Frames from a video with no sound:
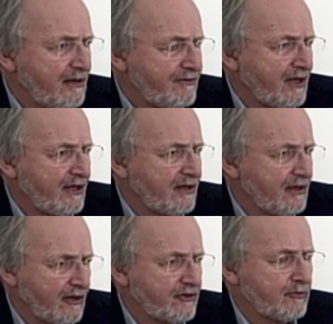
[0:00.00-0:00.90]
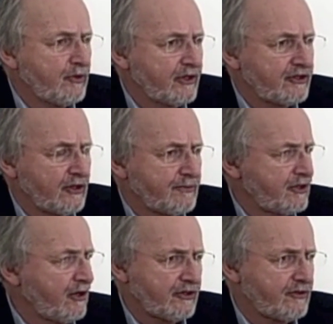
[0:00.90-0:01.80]
And I've done lots of
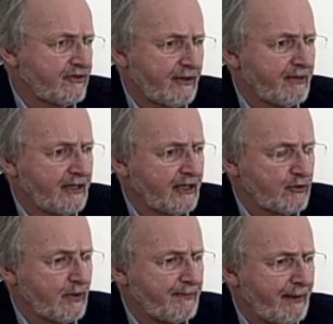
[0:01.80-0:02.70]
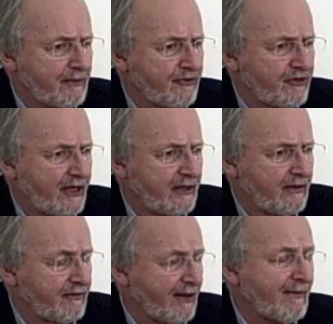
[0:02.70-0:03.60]
workshops and lots of seminars where people have
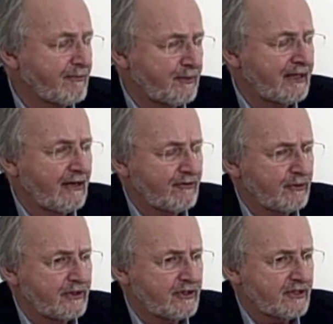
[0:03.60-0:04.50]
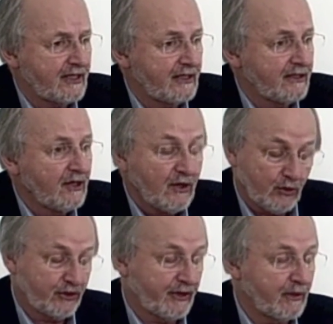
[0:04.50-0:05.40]
said, have come up to me afterwards and said,
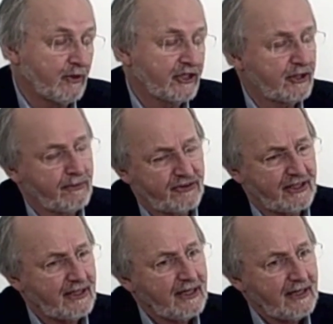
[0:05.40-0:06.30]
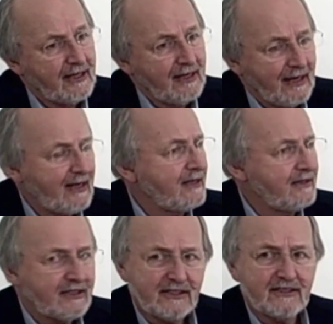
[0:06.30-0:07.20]
or during a workshop, have said,
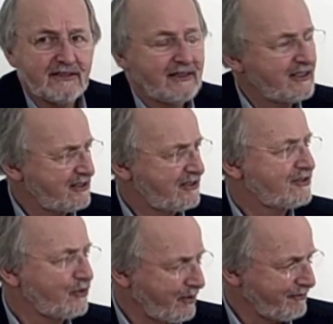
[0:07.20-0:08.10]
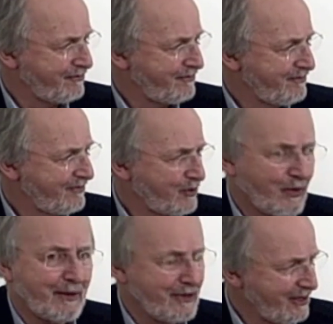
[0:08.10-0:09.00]
"Hey, this is this is sort of
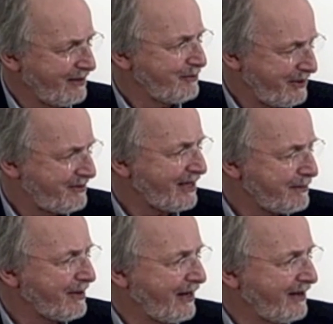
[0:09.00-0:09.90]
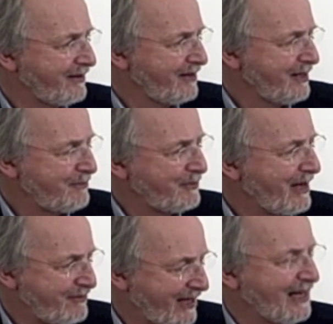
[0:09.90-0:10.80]
the way we like we think about it,
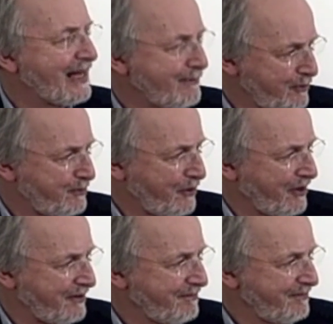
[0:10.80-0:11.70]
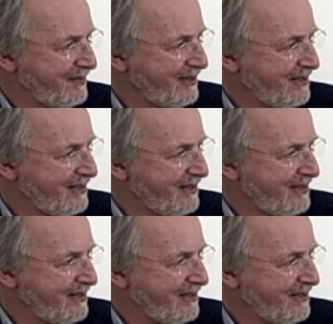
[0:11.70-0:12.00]
but we haven't had a label to put on it."